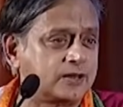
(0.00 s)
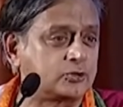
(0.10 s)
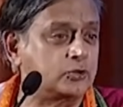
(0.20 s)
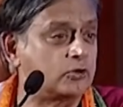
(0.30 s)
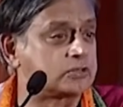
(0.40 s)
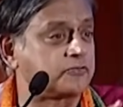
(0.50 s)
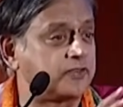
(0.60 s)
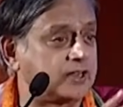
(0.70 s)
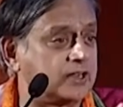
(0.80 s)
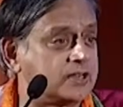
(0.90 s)
to those
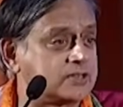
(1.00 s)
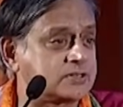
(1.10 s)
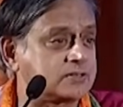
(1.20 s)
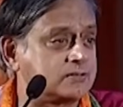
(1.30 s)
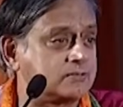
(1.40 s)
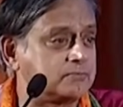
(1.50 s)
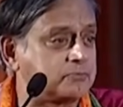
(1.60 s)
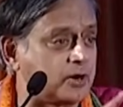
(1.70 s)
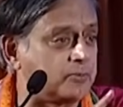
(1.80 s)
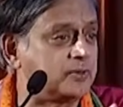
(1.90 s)
figures,
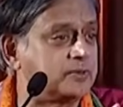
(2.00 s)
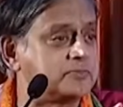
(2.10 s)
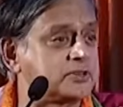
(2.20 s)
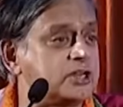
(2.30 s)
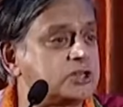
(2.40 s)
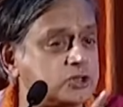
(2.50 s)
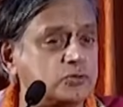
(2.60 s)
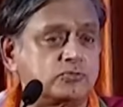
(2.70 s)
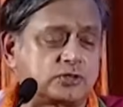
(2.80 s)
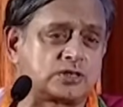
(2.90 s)
problems,
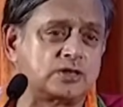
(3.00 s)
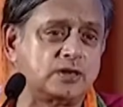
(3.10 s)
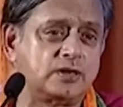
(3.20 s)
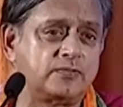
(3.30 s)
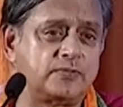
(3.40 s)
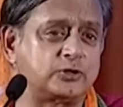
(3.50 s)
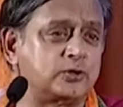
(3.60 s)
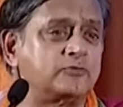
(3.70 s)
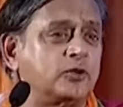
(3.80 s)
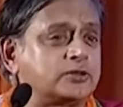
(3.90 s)
issues that
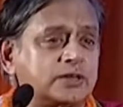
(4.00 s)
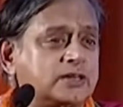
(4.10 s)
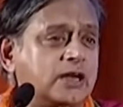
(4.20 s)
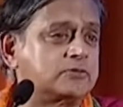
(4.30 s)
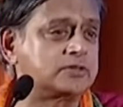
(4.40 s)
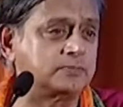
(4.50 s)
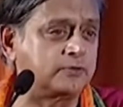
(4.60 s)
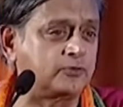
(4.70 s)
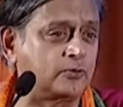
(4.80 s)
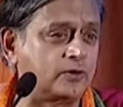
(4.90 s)
you have not encountered
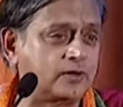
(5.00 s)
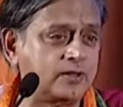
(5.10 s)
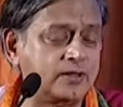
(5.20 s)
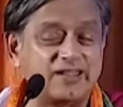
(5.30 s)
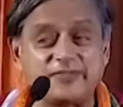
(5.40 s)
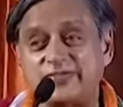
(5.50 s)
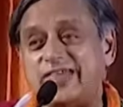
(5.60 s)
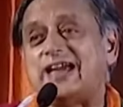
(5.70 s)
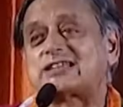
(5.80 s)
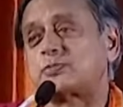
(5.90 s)
before?
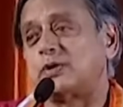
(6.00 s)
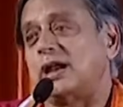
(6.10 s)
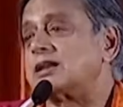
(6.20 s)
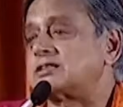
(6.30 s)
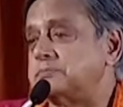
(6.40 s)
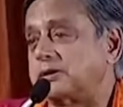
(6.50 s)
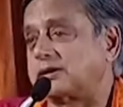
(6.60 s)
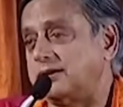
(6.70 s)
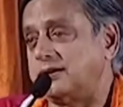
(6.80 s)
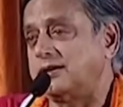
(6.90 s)
That will
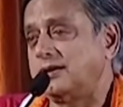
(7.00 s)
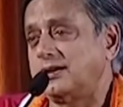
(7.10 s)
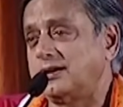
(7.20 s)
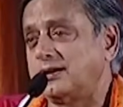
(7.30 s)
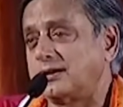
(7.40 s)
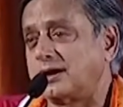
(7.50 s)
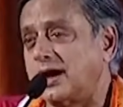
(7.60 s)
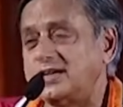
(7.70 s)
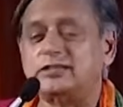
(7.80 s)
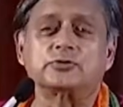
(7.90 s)
ultimately
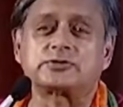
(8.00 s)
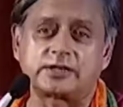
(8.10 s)
guide your